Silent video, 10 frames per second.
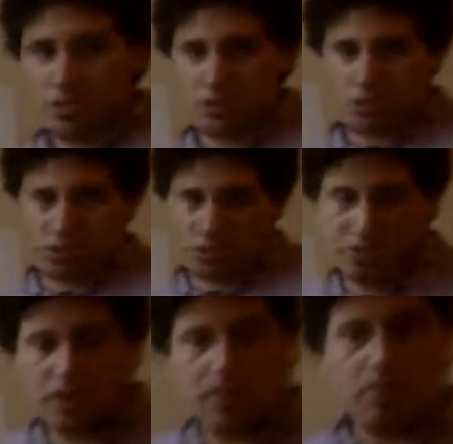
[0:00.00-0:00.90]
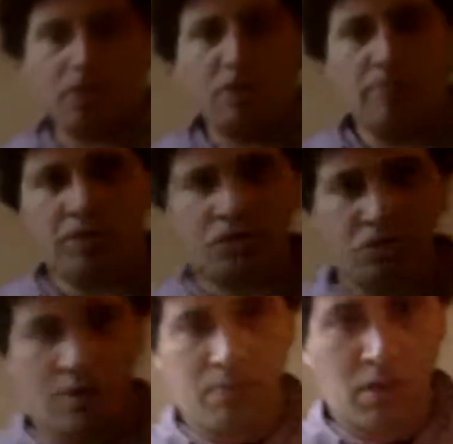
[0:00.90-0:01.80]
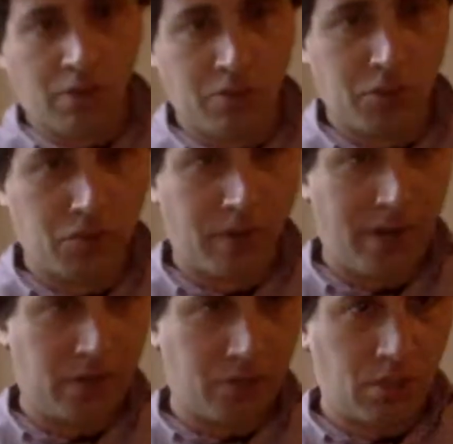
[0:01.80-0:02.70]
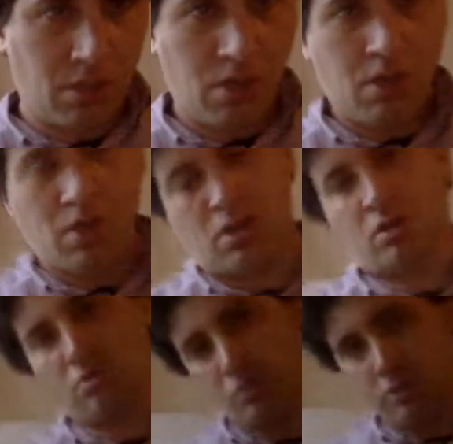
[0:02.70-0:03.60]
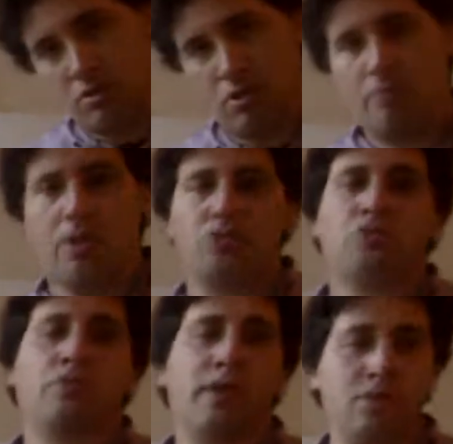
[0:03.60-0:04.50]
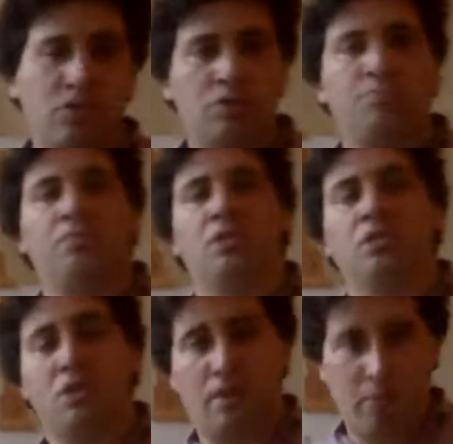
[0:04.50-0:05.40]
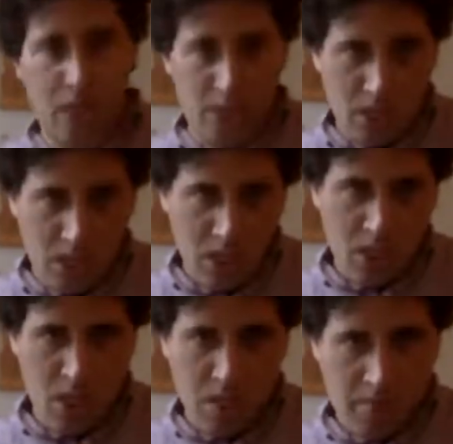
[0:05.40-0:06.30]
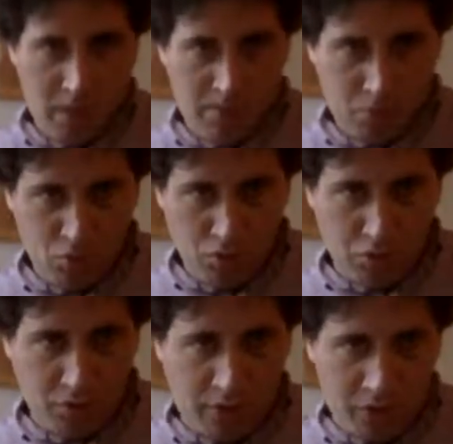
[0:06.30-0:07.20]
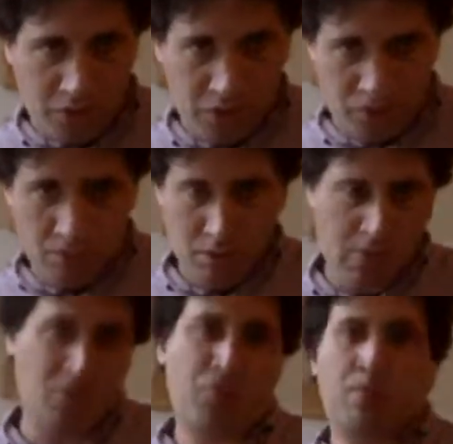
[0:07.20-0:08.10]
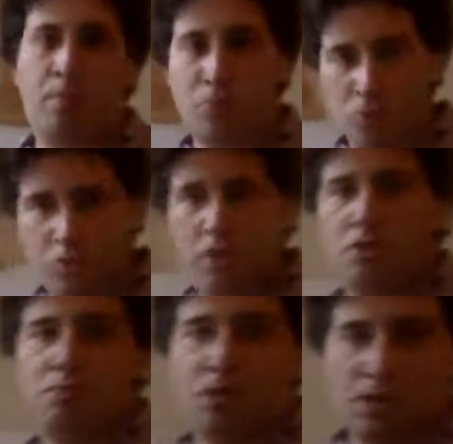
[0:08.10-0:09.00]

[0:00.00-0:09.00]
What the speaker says: that's strictly dominated by some other strategy? And I'll only talk about strategies being dominated by pure strategies. I want to talk about pure strategies being